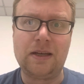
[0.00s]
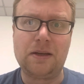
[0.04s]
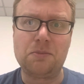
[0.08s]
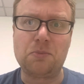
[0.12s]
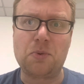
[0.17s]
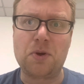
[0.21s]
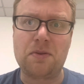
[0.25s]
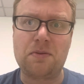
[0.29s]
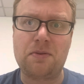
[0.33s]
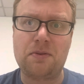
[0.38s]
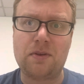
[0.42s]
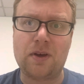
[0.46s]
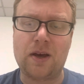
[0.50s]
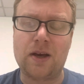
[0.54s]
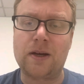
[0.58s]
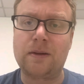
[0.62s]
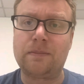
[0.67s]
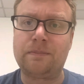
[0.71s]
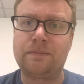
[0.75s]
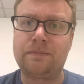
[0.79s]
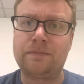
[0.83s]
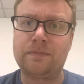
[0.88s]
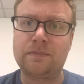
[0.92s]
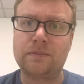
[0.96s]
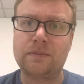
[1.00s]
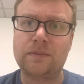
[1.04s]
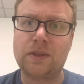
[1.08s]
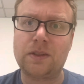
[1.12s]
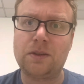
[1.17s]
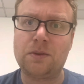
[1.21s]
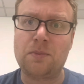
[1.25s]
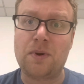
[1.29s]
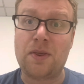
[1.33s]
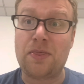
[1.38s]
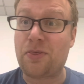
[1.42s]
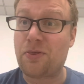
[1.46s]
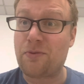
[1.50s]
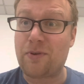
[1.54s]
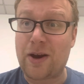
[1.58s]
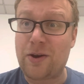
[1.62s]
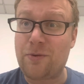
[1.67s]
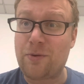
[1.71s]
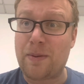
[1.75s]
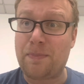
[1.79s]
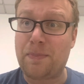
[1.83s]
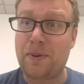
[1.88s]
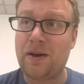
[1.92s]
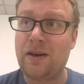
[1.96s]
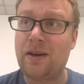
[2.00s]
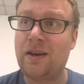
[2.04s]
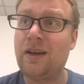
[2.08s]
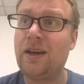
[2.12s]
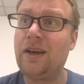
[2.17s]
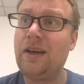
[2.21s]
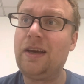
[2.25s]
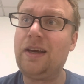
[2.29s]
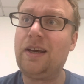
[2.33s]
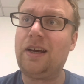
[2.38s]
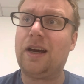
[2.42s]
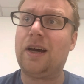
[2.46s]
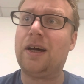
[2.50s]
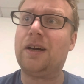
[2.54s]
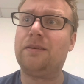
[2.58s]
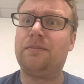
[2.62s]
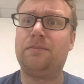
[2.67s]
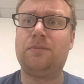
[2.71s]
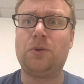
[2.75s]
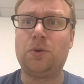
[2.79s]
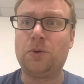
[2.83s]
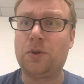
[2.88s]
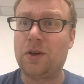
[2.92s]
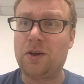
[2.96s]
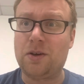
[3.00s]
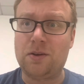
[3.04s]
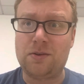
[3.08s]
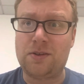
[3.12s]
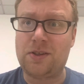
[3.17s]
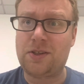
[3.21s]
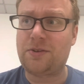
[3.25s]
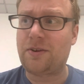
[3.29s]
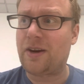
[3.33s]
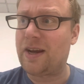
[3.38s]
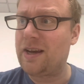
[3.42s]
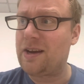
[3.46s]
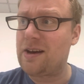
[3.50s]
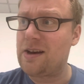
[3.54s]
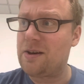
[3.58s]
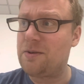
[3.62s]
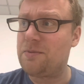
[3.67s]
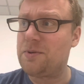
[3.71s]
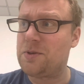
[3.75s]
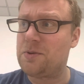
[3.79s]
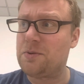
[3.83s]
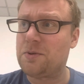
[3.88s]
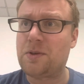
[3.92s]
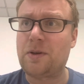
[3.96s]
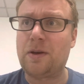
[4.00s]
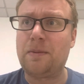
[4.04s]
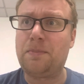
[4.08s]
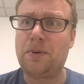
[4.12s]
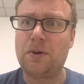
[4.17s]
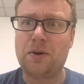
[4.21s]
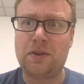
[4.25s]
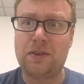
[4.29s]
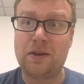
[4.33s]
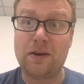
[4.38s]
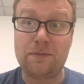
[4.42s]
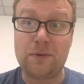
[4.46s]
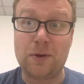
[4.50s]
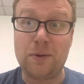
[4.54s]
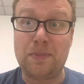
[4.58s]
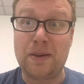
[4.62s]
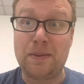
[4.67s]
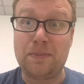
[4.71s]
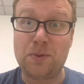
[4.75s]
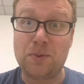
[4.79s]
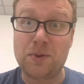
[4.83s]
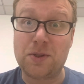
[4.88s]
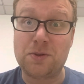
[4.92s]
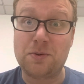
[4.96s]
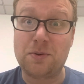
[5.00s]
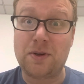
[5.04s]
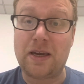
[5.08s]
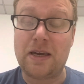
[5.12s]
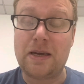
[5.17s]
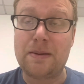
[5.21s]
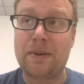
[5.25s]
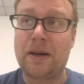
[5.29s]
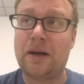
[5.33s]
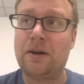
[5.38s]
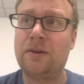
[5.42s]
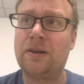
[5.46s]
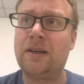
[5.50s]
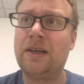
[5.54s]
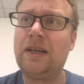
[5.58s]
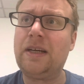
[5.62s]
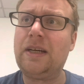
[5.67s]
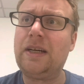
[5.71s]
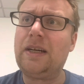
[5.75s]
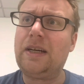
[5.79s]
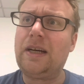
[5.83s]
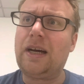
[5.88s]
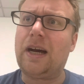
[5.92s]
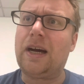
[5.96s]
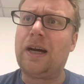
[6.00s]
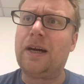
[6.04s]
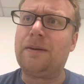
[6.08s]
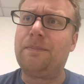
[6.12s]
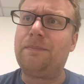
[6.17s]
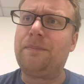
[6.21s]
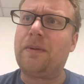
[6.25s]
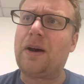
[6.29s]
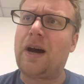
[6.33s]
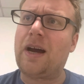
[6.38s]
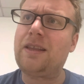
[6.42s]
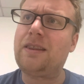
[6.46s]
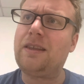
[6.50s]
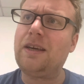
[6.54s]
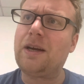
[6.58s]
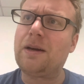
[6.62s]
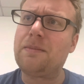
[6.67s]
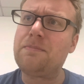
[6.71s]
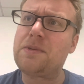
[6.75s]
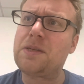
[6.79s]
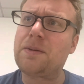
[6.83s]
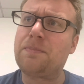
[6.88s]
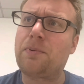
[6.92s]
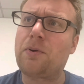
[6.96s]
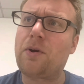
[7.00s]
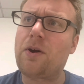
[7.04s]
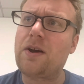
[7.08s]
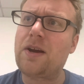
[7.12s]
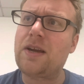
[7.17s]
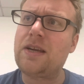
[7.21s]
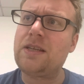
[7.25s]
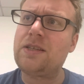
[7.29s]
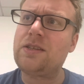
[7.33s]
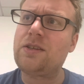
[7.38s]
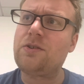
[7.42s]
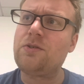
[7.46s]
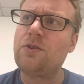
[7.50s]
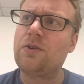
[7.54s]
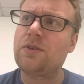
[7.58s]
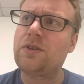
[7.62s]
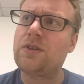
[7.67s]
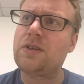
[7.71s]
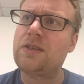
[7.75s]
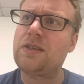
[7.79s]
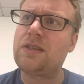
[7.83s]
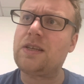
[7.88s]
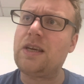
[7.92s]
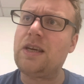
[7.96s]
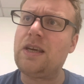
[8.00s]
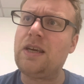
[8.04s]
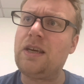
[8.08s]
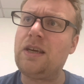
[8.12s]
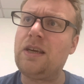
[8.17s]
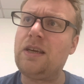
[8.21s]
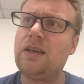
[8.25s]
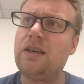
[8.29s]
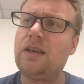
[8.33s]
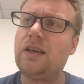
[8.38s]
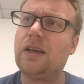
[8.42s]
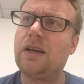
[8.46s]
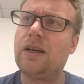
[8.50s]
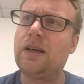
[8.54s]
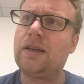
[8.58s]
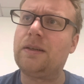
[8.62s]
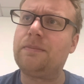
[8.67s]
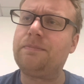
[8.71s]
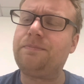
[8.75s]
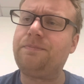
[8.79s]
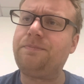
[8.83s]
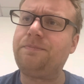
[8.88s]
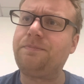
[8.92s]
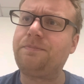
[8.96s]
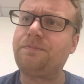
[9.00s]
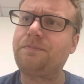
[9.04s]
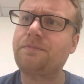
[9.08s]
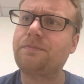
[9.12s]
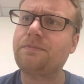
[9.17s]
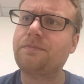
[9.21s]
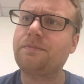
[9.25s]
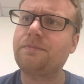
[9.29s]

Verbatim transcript: with um, with Threadripper. Um, although Strega was also a book that a few people were talking about. Um, I think I'm surprised not to see um,